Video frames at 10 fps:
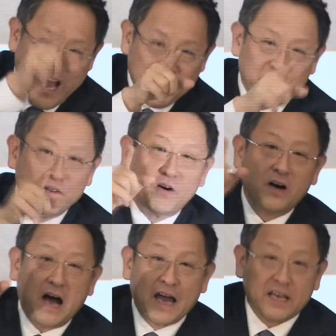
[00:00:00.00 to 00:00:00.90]
as
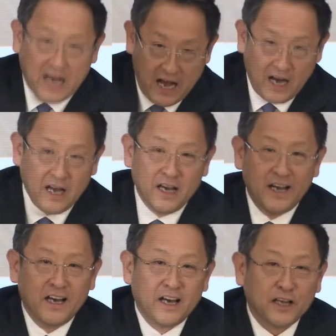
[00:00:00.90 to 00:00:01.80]
beloved cars.
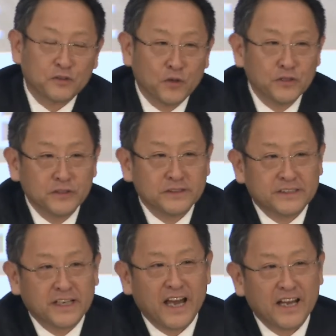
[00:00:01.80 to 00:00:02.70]
But in the case of
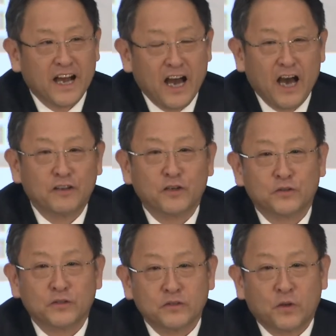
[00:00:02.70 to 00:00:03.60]
cars
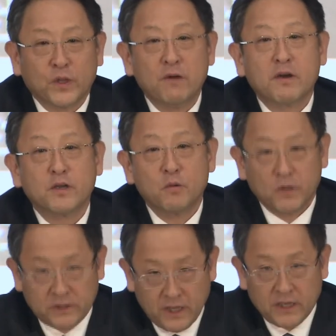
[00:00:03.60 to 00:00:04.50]
produced by
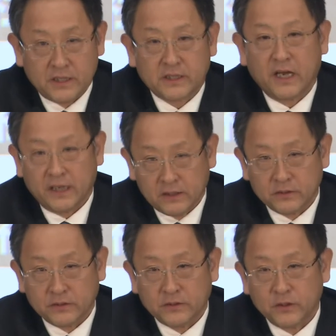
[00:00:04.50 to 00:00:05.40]
IT-focused
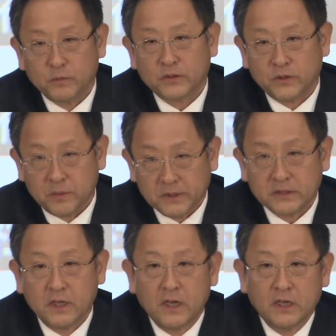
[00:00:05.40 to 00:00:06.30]
companies, it will be
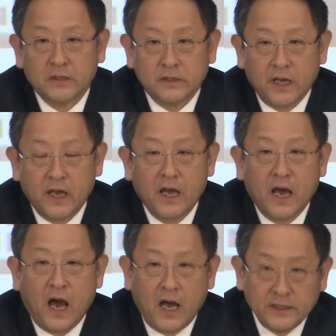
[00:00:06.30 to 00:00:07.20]
i-cars
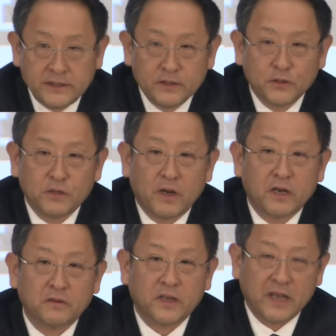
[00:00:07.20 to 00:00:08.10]
with
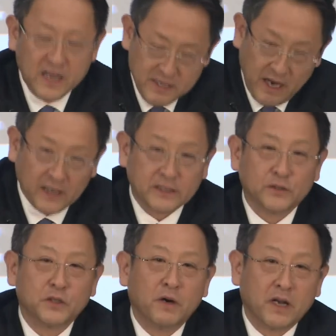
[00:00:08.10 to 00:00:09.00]
alphabet I
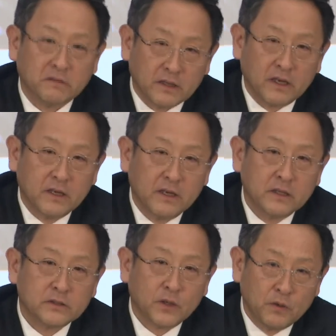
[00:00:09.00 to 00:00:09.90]
in front of it.
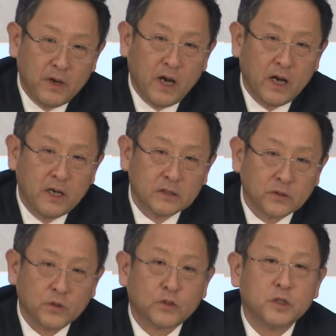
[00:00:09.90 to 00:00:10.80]
Now, why
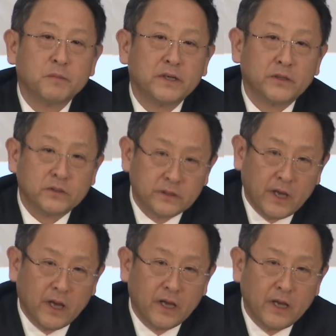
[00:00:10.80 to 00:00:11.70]
is a
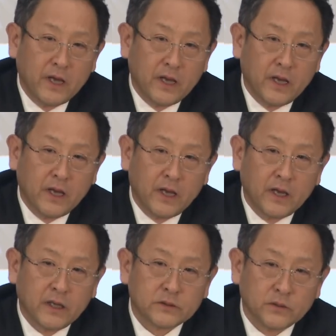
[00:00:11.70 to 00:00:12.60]
car called